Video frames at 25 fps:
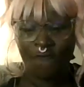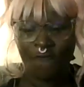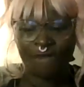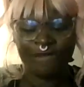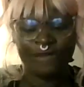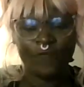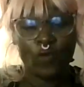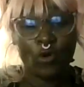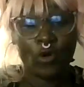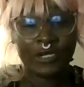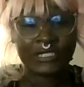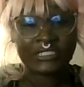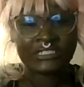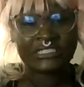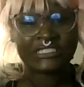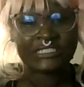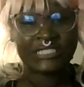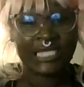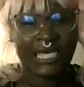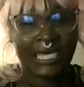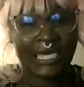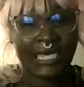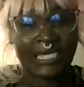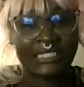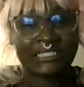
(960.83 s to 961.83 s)
force
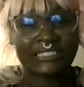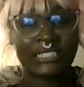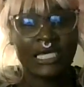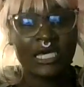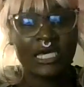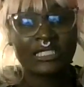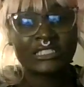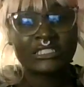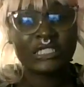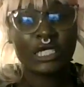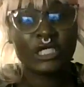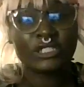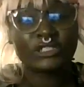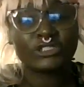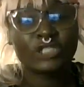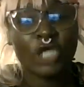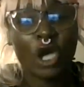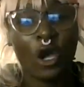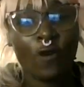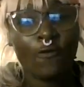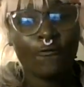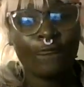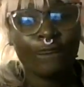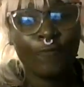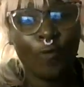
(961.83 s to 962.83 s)
things. So
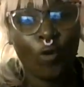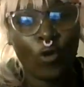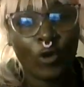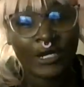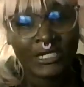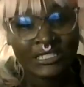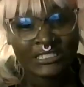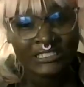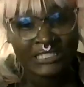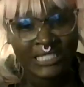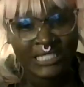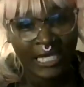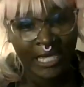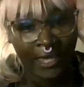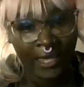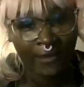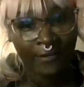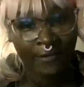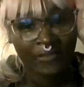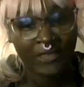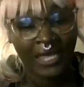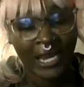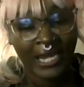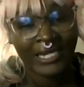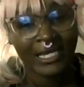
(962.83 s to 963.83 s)
don't force it.
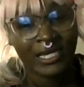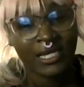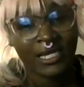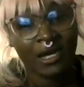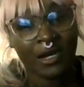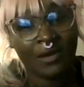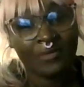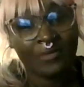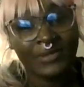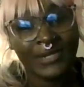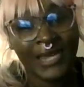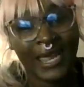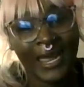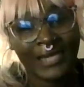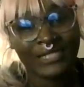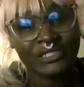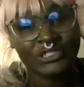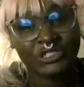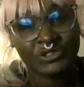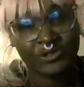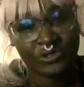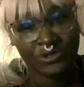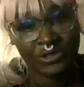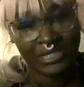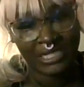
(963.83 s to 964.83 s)
Let it come
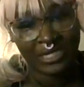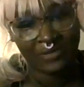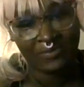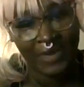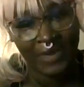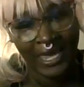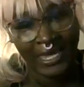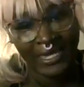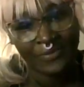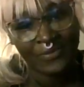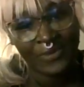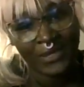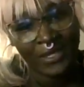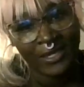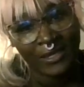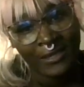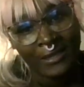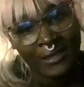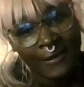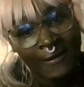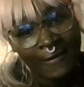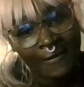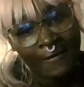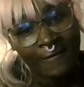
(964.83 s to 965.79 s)
naturally, baby.